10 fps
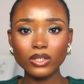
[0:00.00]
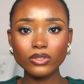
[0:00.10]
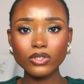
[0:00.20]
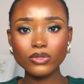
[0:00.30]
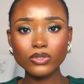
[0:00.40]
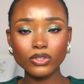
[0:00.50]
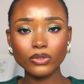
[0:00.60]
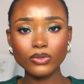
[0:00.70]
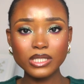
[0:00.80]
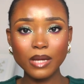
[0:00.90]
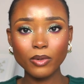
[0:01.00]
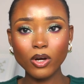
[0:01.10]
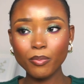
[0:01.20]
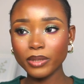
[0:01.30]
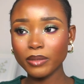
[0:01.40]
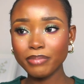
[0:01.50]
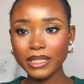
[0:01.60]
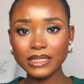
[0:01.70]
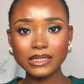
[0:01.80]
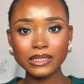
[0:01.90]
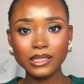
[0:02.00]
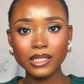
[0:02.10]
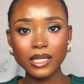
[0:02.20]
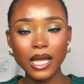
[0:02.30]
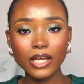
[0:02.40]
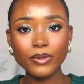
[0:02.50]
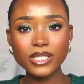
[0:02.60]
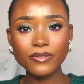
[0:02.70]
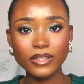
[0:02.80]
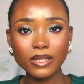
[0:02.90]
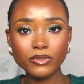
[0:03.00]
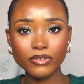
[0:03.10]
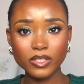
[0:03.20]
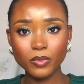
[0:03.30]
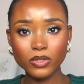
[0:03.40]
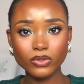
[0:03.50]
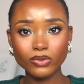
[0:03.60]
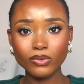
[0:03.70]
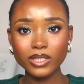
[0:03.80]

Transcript: You just go to your notes app, copy, paste, and you're waiting for them to respond to you.